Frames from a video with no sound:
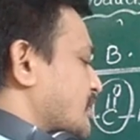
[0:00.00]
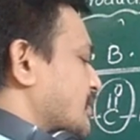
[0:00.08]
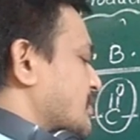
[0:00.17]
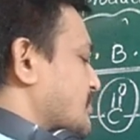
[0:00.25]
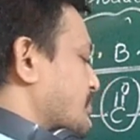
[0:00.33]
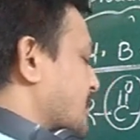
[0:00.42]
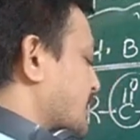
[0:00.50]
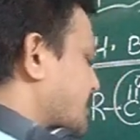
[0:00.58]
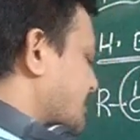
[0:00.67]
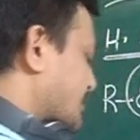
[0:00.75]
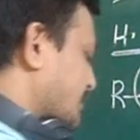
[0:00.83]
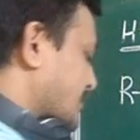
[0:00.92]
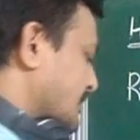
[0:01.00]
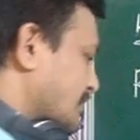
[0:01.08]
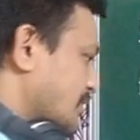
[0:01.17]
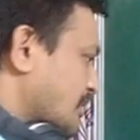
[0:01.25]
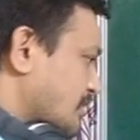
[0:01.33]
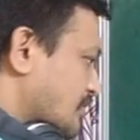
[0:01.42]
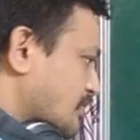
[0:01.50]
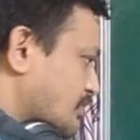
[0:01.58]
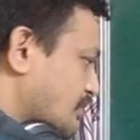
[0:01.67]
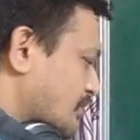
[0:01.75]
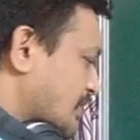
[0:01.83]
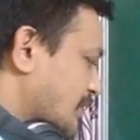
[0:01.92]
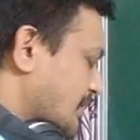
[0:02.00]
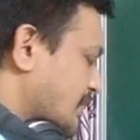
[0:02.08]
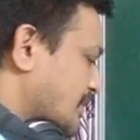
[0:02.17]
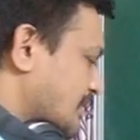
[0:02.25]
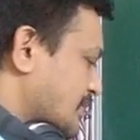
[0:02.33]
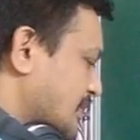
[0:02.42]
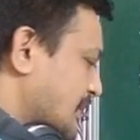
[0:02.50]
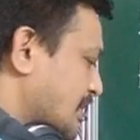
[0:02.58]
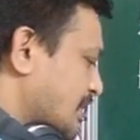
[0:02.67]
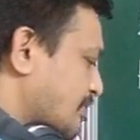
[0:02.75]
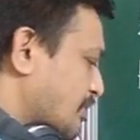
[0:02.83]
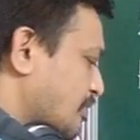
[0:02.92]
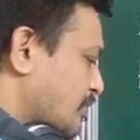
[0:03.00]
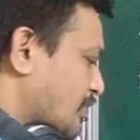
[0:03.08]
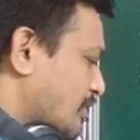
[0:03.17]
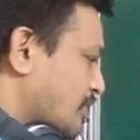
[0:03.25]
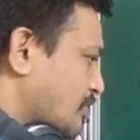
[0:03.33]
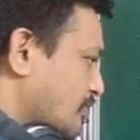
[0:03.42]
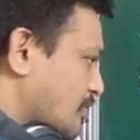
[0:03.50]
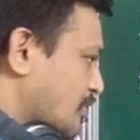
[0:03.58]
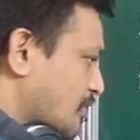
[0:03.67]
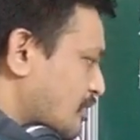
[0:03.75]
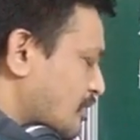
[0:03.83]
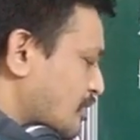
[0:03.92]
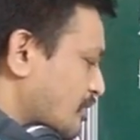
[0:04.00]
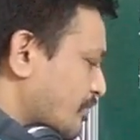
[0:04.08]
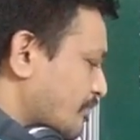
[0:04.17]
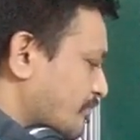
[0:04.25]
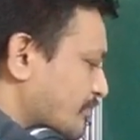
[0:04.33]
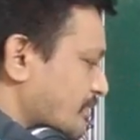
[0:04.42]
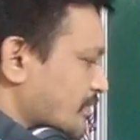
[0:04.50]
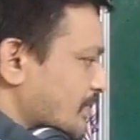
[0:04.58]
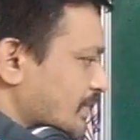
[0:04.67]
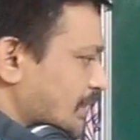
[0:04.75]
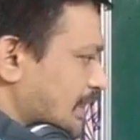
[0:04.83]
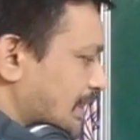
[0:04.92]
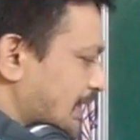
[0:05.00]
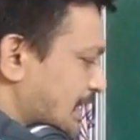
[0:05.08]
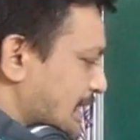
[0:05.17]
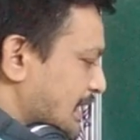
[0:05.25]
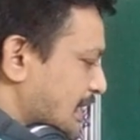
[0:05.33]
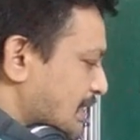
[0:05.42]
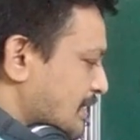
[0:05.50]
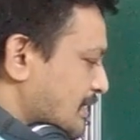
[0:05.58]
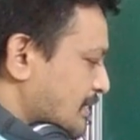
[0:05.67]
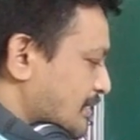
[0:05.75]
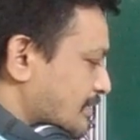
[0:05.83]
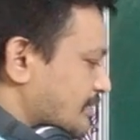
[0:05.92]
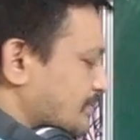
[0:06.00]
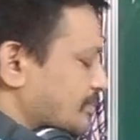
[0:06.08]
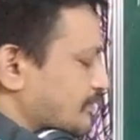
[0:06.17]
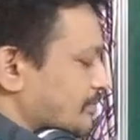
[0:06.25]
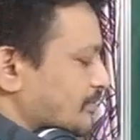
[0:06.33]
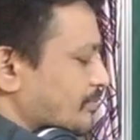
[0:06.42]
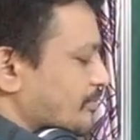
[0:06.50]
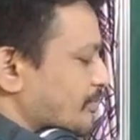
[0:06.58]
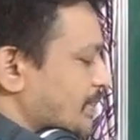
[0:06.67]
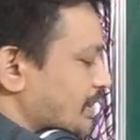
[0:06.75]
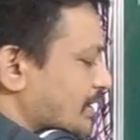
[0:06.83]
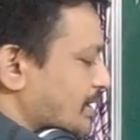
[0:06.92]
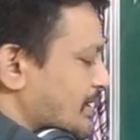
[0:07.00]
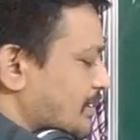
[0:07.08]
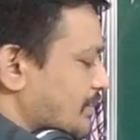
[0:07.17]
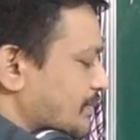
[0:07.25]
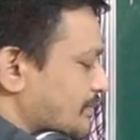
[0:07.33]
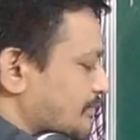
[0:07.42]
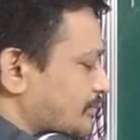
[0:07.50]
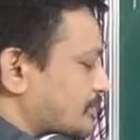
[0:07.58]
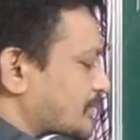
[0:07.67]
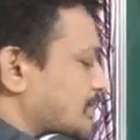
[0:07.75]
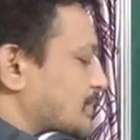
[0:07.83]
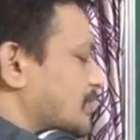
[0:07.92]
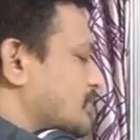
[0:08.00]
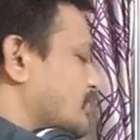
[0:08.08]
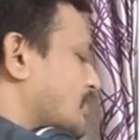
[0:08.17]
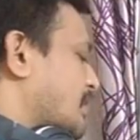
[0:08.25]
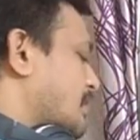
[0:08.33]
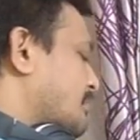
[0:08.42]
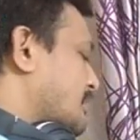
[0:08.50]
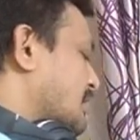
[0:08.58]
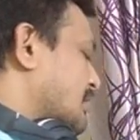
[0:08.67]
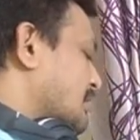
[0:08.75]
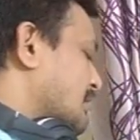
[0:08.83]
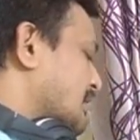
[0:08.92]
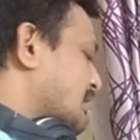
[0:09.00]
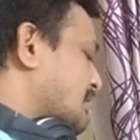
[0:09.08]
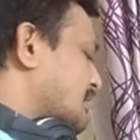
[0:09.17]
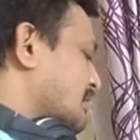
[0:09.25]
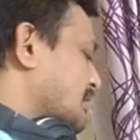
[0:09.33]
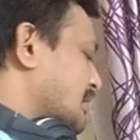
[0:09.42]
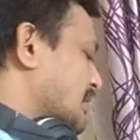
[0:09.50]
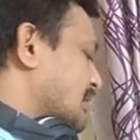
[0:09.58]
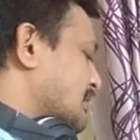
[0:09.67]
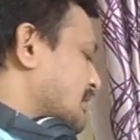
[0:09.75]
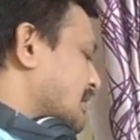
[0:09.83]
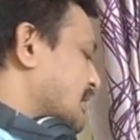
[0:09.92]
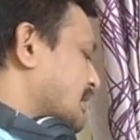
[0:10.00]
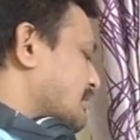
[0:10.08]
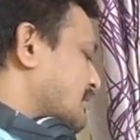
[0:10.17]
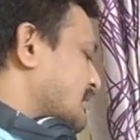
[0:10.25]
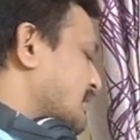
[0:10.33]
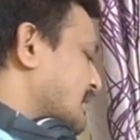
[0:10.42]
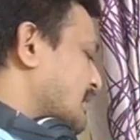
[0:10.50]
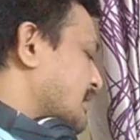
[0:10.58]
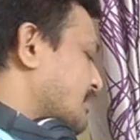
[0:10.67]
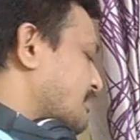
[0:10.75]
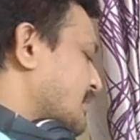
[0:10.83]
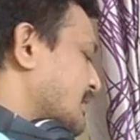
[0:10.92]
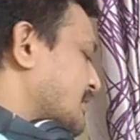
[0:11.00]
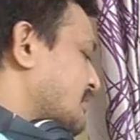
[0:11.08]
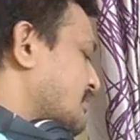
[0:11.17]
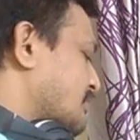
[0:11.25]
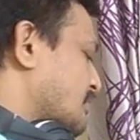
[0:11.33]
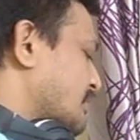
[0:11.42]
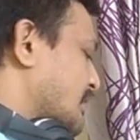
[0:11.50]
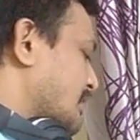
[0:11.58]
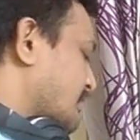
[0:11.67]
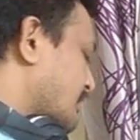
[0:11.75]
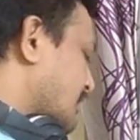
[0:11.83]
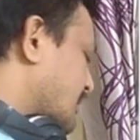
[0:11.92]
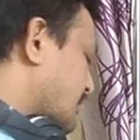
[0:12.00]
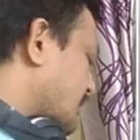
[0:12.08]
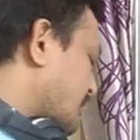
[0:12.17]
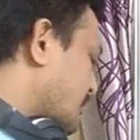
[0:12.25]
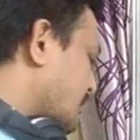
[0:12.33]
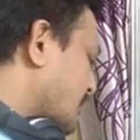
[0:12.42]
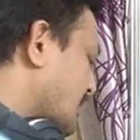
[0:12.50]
H plus, so that is C double bond O N Br. So after that is react with Na plus to convert to